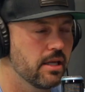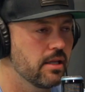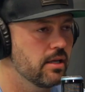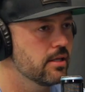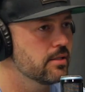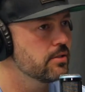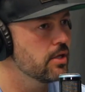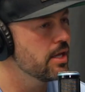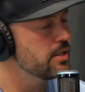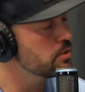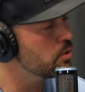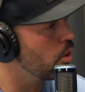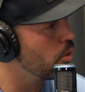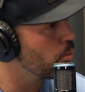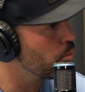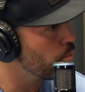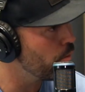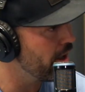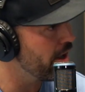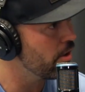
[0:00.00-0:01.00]
it's a
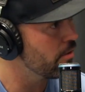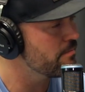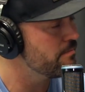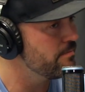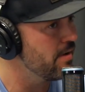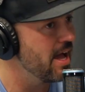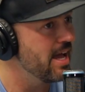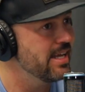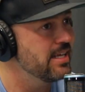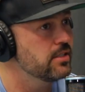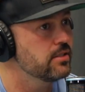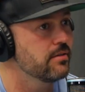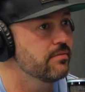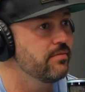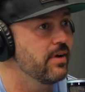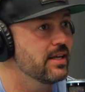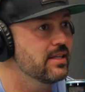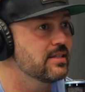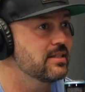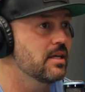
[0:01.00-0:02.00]
rare find to
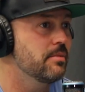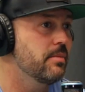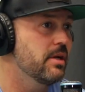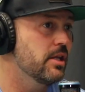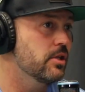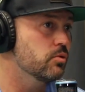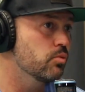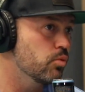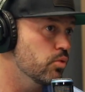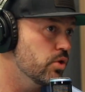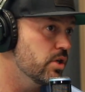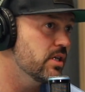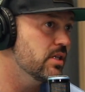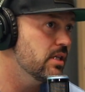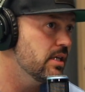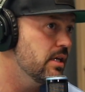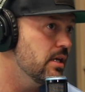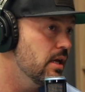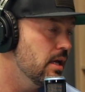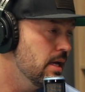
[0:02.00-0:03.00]
find somebody that's
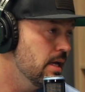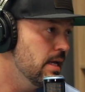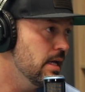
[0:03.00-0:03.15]
really